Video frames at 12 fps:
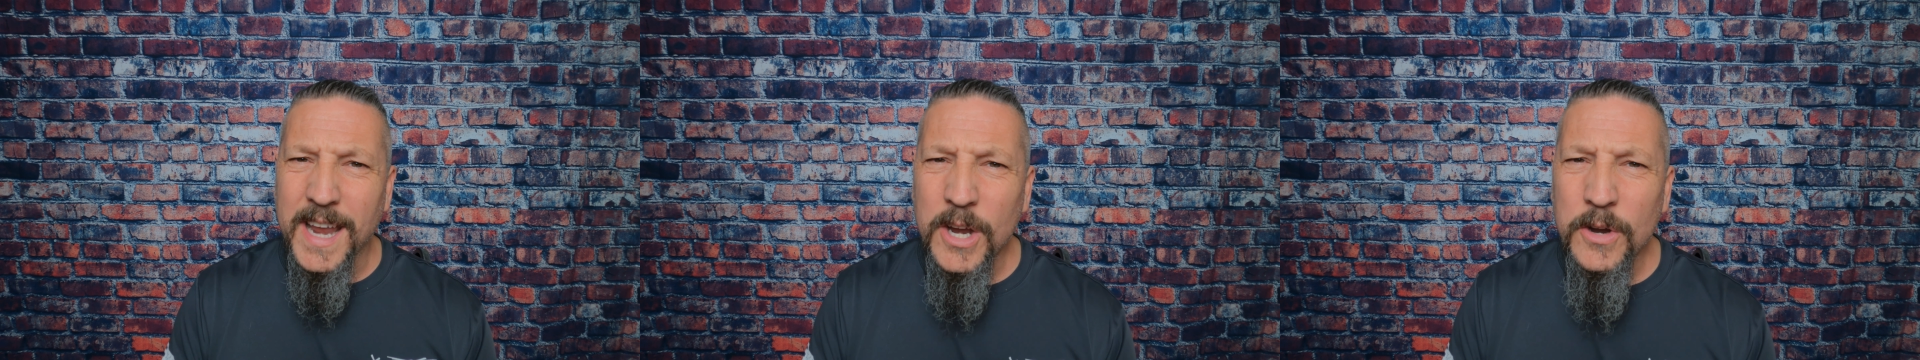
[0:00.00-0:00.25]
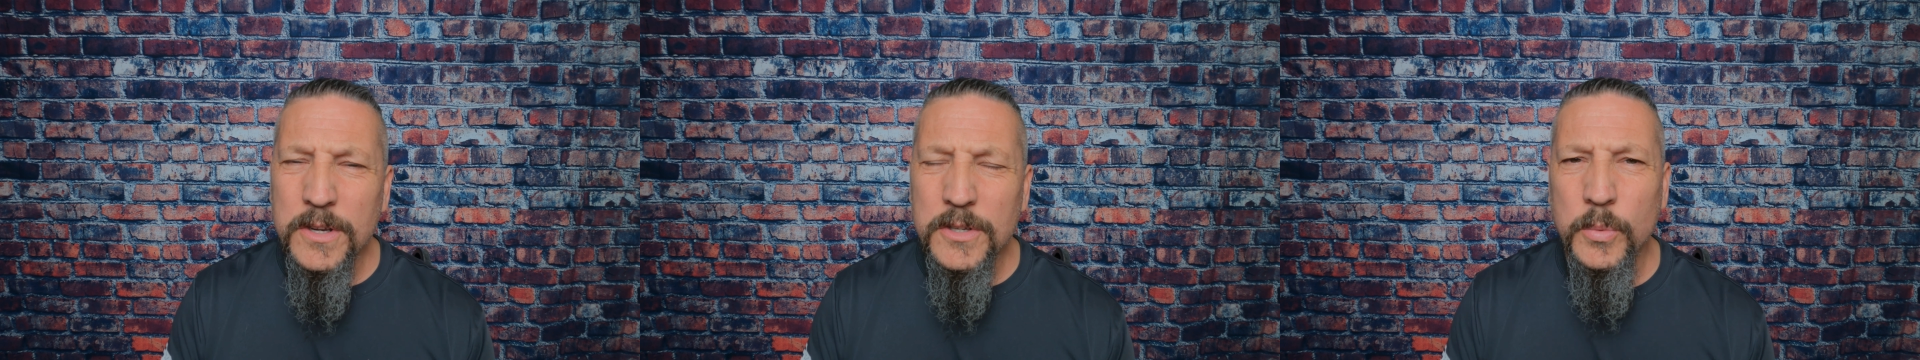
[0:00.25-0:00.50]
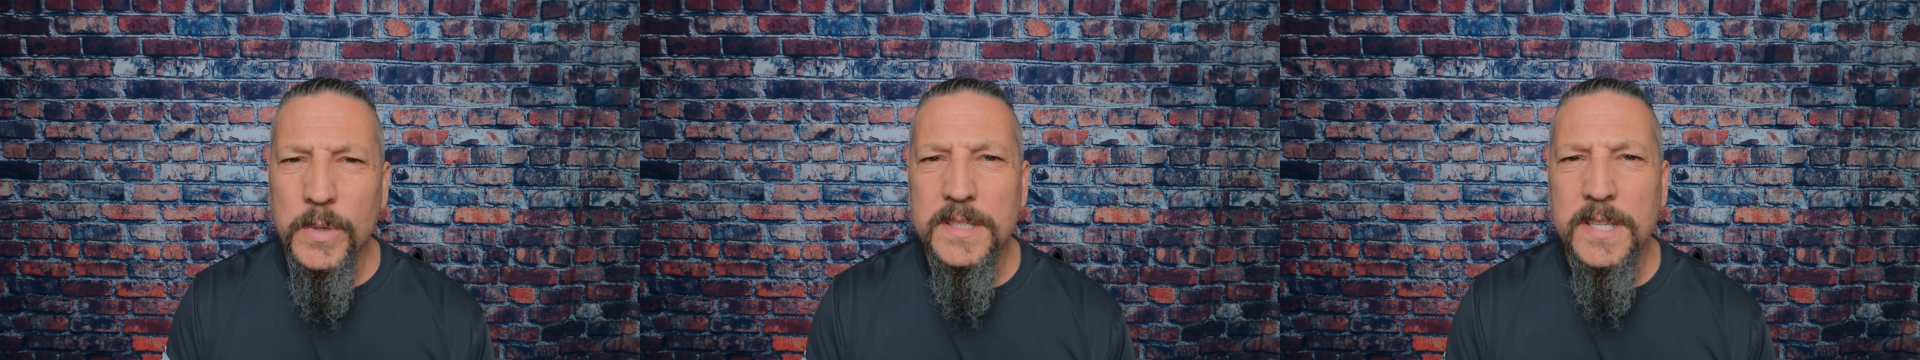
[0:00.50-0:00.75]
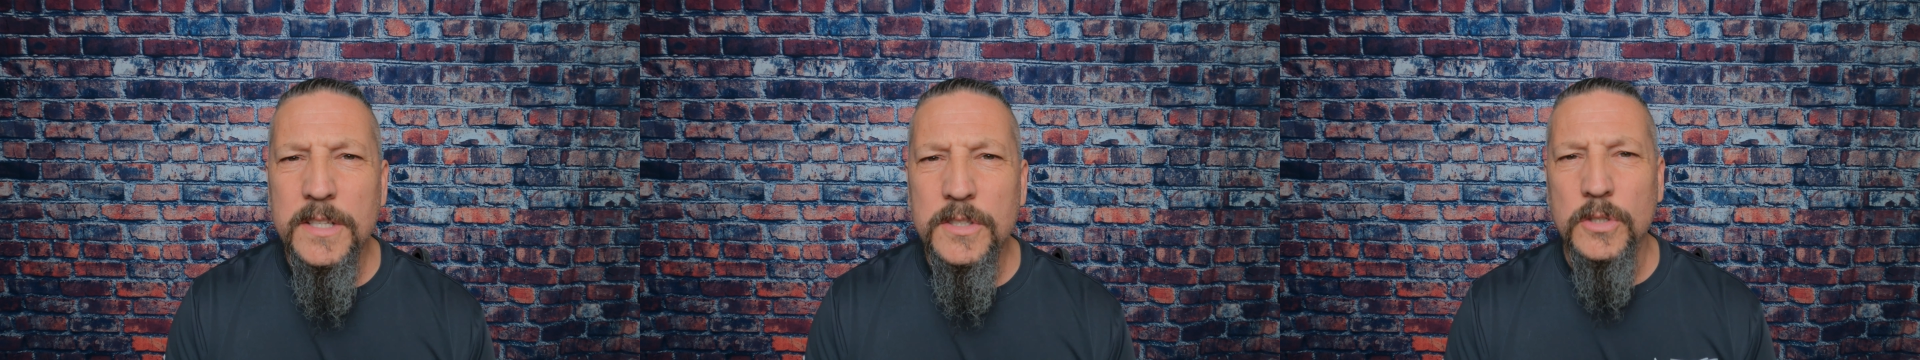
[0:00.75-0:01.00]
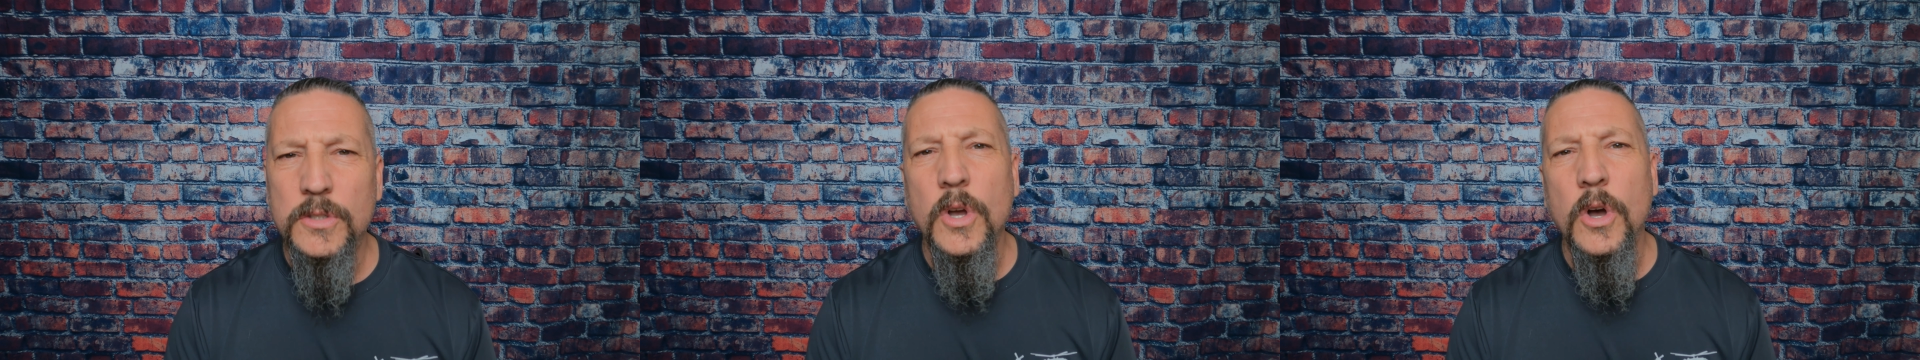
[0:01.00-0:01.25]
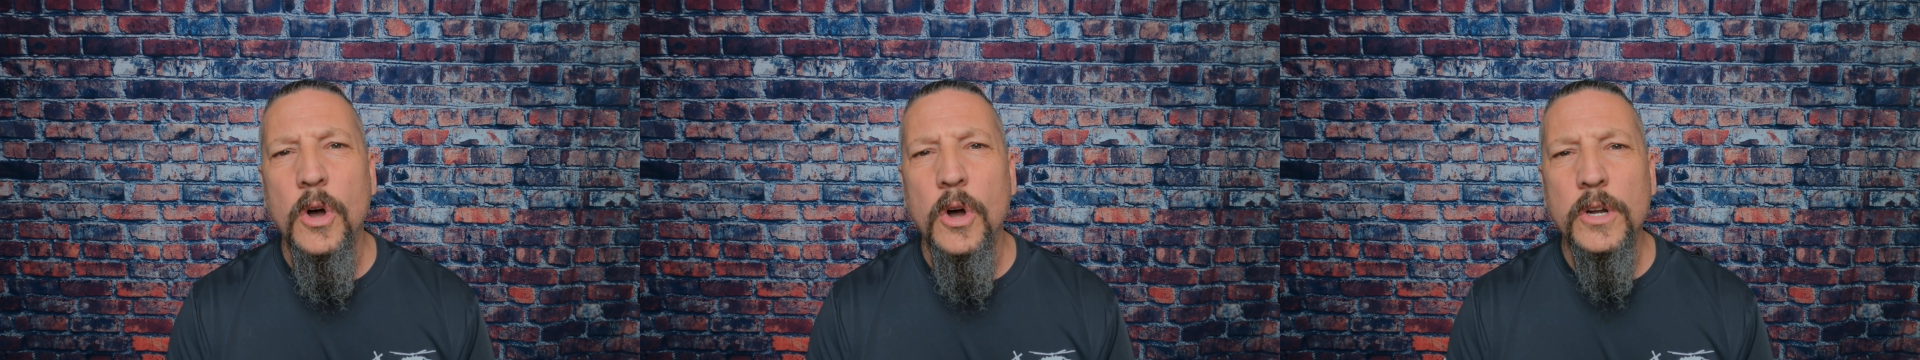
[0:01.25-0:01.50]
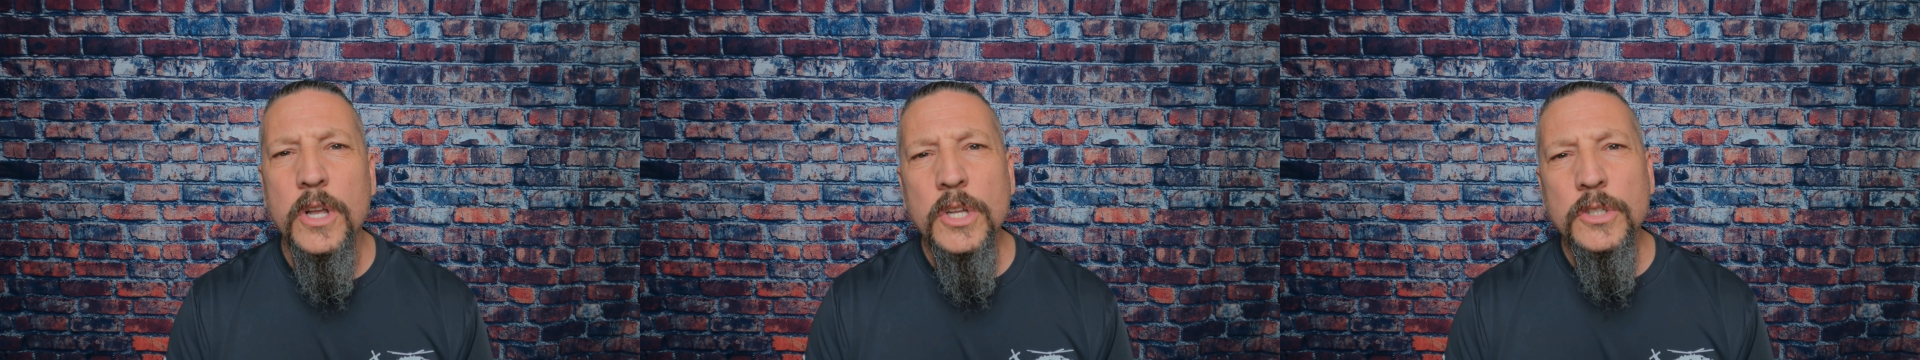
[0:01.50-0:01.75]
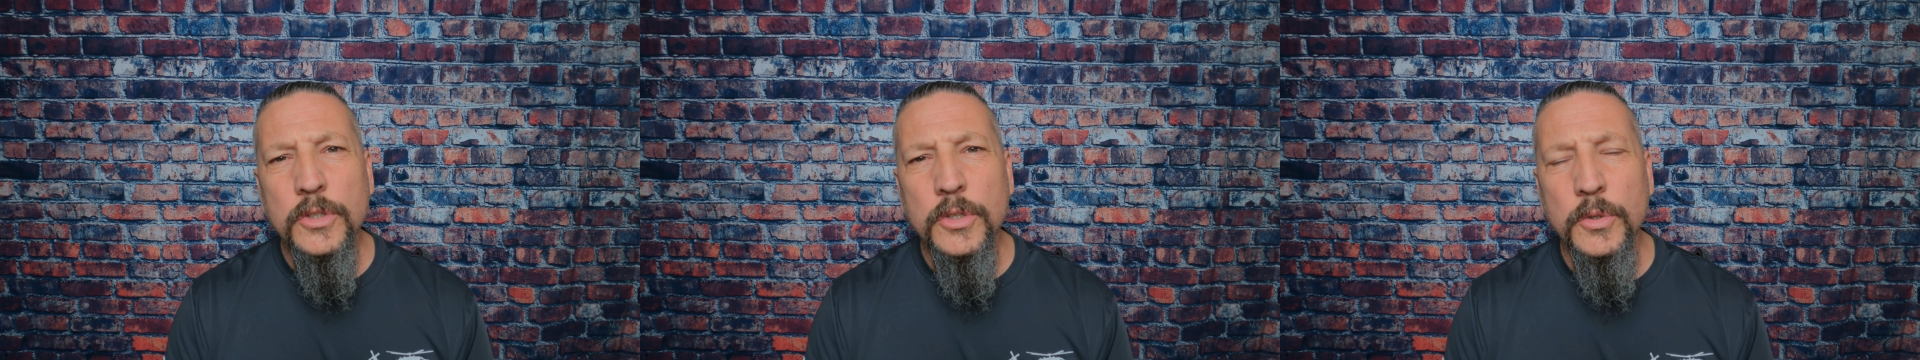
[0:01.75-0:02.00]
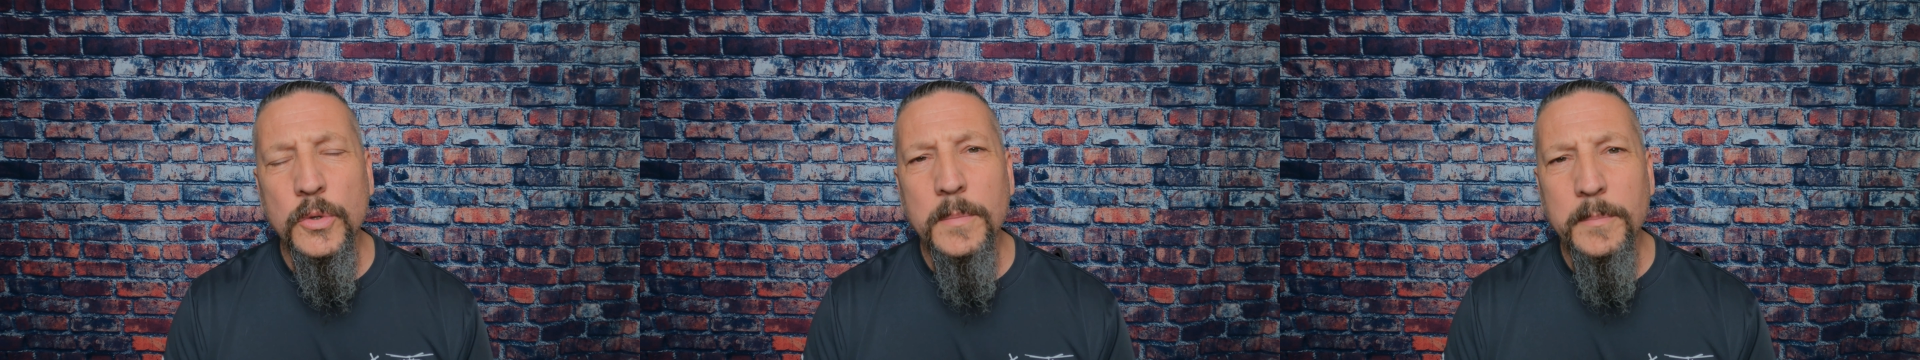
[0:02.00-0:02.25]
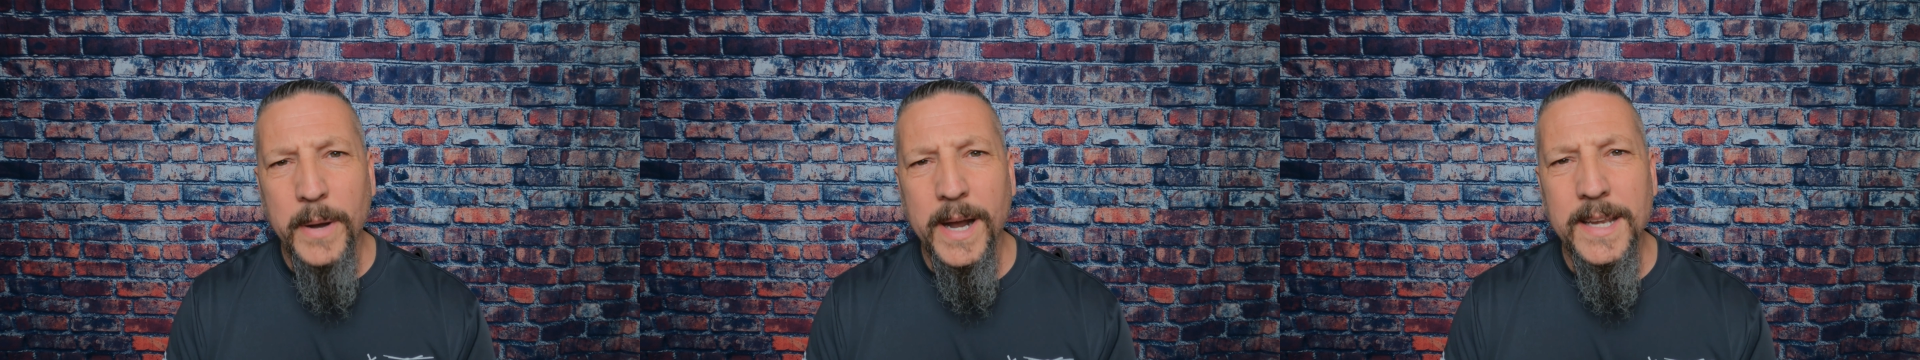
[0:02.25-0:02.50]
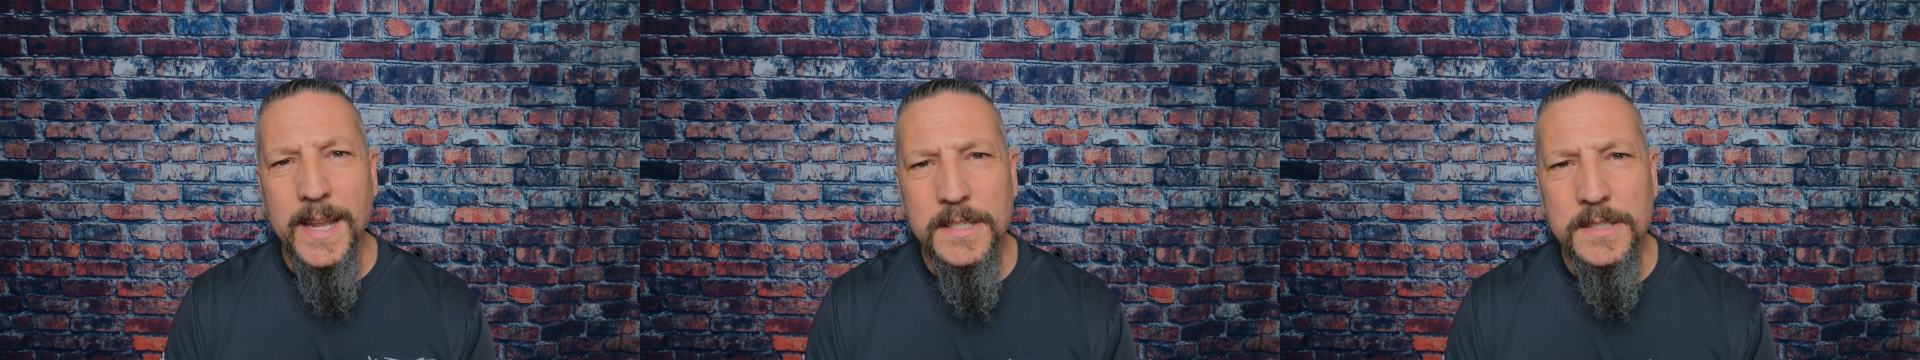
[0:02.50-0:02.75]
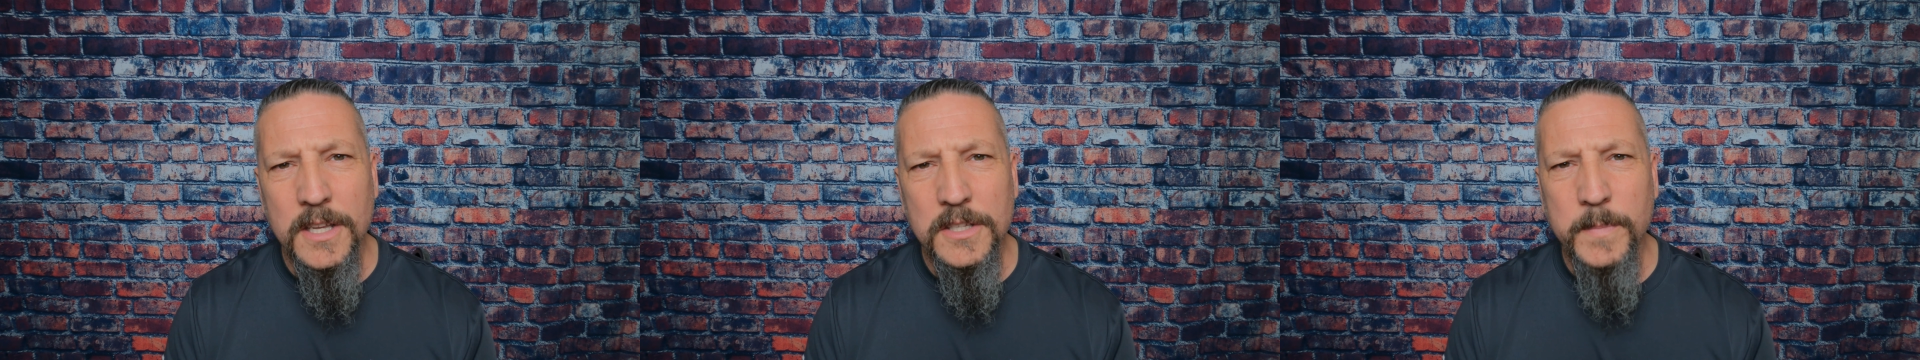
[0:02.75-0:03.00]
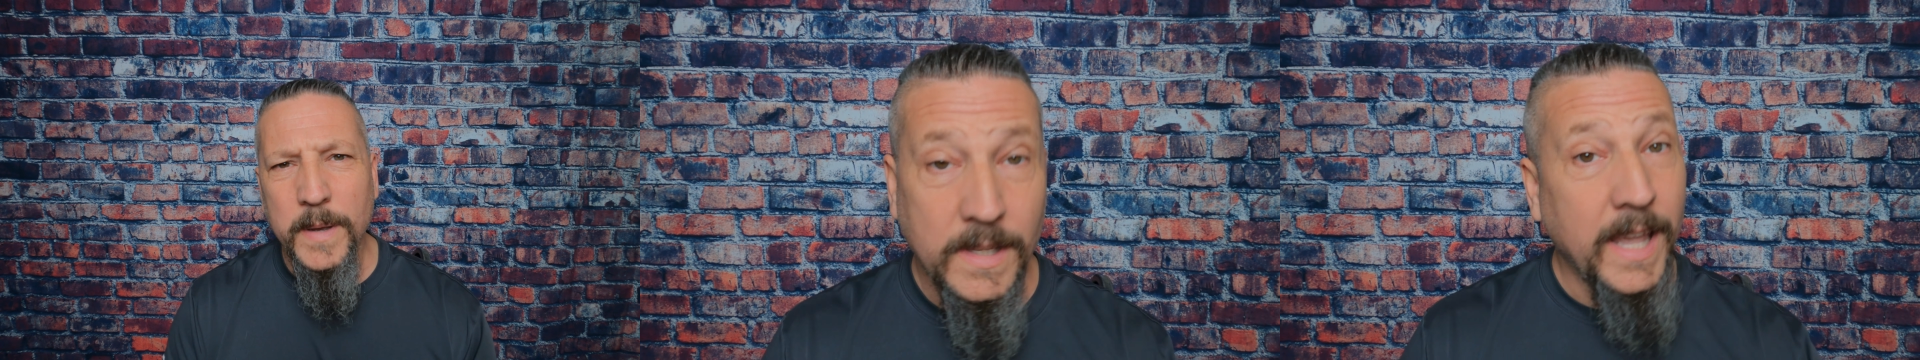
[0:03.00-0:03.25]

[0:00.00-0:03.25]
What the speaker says: areas we teach a dog to bite a suspect.